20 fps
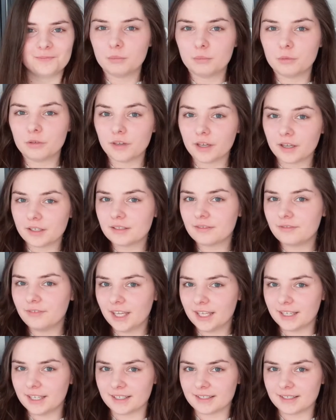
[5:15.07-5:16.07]
Moving on to
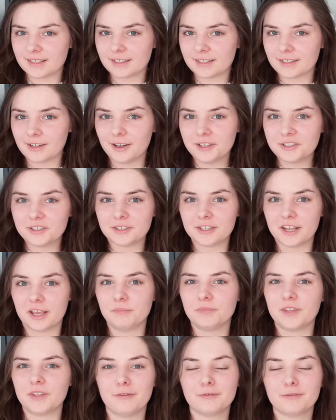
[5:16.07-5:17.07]
Venus, also
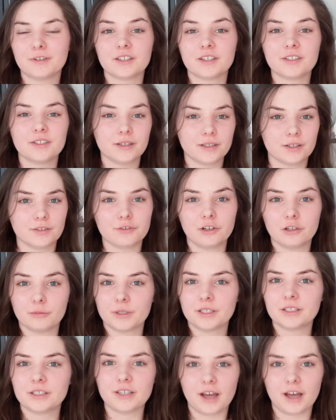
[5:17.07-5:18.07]
named after a certain
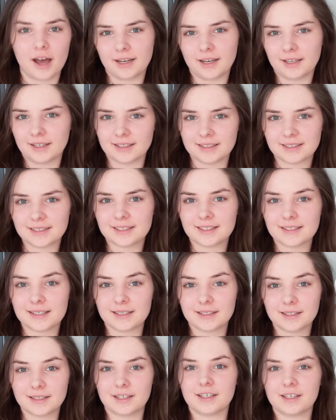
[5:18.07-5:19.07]
Roman goddess,
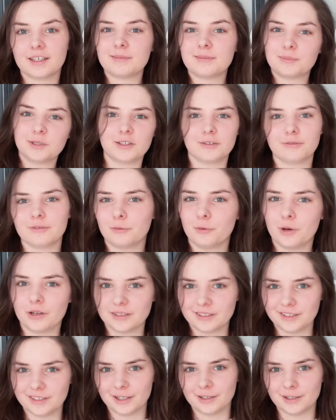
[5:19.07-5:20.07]
the beautiful
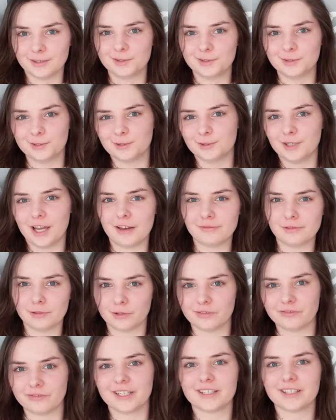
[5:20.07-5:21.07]
one, you know, who
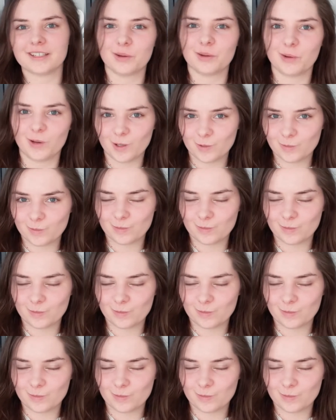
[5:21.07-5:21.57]
everyone finds annoying.